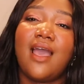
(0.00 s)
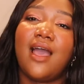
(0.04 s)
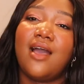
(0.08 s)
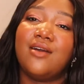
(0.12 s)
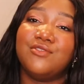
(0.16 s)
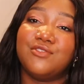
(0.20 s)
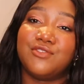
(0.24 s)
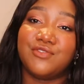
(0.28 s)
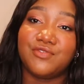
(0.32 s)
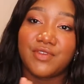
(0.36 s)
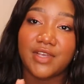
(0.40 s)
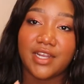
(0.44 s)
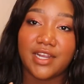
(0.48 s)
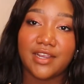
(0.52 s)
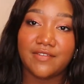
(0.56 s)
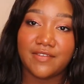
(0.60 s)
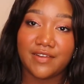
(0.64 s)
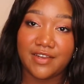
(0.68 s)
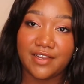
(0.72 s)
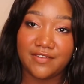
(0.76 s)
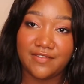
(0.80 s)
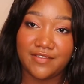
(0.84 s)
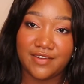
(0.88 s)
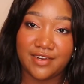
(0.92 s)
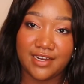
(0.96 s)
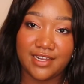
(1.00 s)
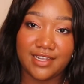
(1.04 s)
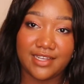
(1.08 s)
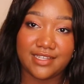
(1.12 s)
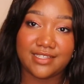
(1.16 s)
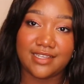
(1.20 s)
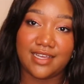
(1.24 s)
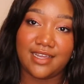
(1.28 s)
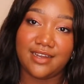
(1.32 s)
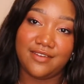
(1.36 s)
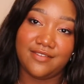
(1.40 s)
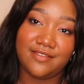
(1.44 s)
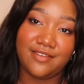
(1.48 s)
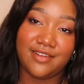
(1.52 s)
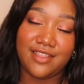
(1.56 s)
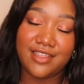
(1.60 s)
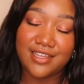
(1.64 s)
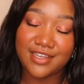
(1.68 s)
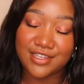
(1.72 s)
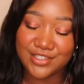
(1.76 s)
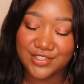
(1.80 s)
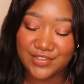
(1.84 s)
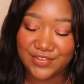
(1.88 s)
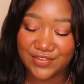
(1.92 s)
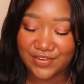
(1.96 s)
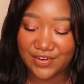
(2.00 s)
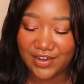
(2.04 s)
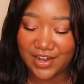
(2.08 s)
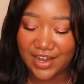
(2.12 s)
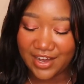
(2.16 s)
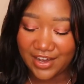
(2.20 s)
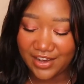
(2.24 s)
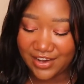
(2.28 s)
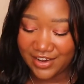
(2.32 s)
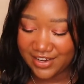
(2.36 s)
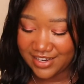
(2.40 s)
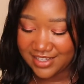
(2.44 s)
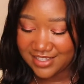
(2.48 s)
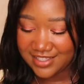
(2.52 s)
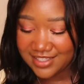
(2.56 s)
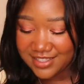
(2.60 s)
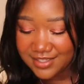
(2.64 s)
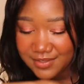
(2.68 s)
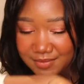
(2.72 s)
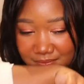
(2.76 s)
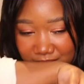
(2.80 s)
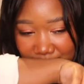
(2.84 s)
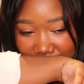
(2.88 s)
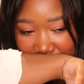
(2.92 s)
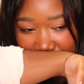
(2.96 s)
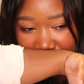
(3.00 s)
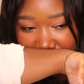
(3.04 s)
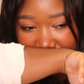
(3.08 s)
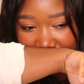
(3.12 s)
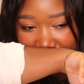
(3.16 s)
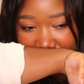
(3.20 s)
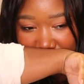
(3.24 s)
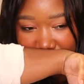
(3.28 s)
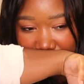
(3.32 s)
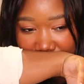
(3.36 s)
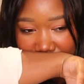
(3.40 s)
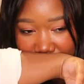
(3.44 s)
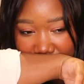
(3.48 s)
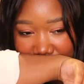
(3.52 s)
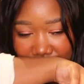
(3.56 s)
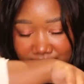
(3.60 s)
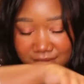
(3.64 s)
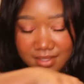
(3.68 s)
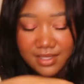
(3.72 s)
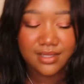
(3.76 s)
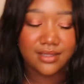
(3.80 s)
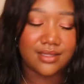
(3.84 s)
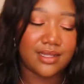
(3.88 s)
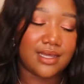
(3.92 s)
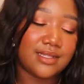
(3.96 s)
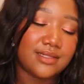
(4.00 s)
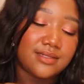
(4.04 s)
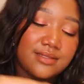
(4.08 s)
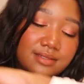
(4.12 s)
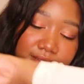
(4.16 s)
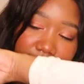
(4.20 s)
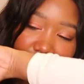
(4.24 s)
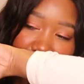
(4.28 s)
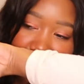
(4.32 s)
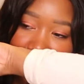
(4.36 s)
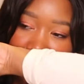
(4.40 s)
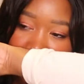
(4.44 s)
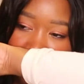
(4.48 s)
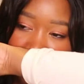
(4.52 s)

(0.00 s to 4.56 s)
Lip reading: I was very excited for this fragrance. Let's